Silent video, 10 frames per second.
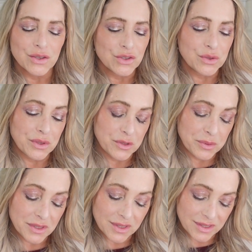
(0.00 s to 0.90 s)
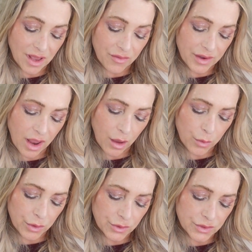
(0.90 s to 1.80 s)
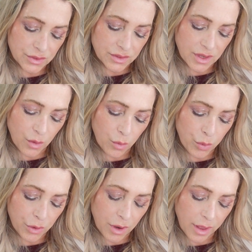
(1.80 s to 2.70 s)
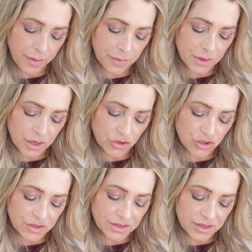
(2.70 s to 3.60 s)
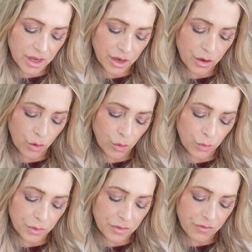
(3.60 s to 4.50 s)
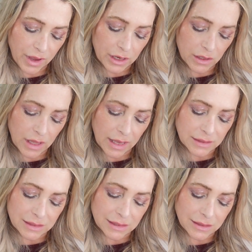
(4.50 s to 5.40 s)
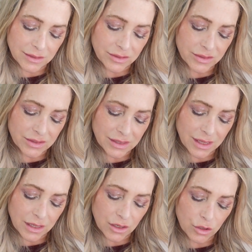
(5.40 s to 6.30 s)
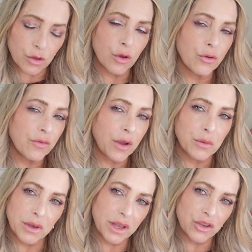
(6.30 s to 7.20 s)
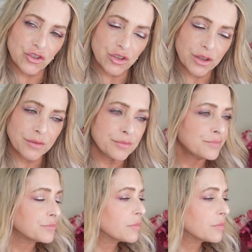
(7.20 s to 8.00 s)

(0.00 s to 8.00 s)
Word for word: So it's been seven hours since I put on the Shiseido Essence Skin Glow Foundation.